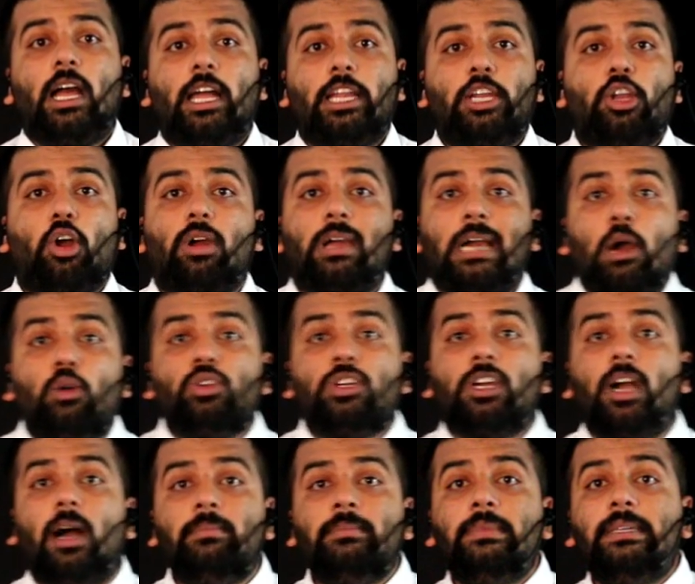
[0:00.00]
Knockout
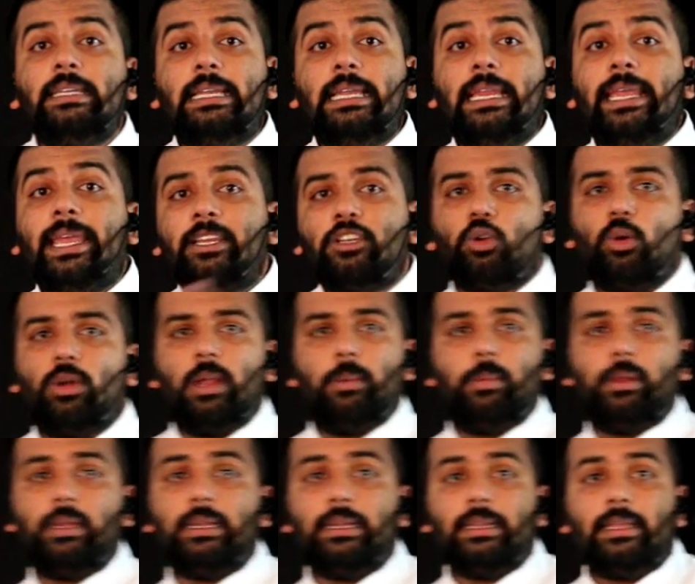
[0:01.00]
come league
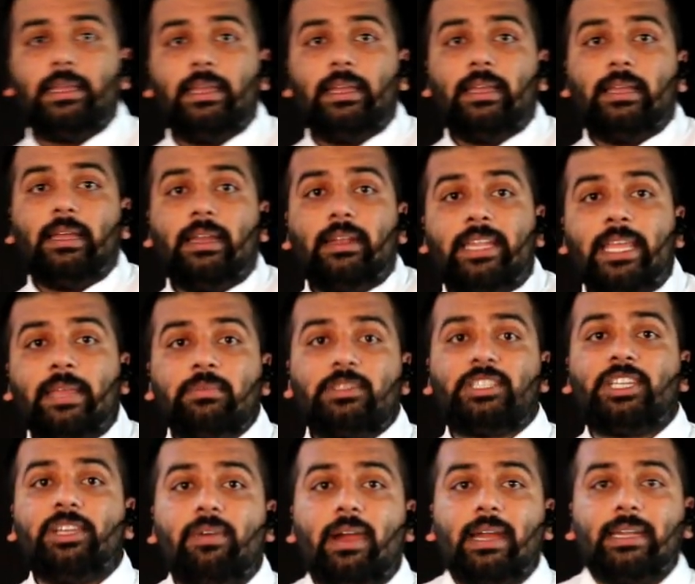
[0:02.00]
tournament. Teams
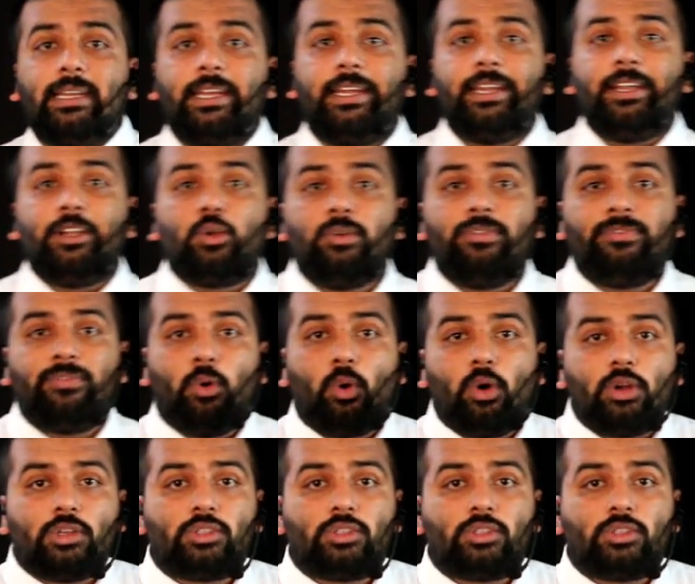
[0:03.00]
divided into four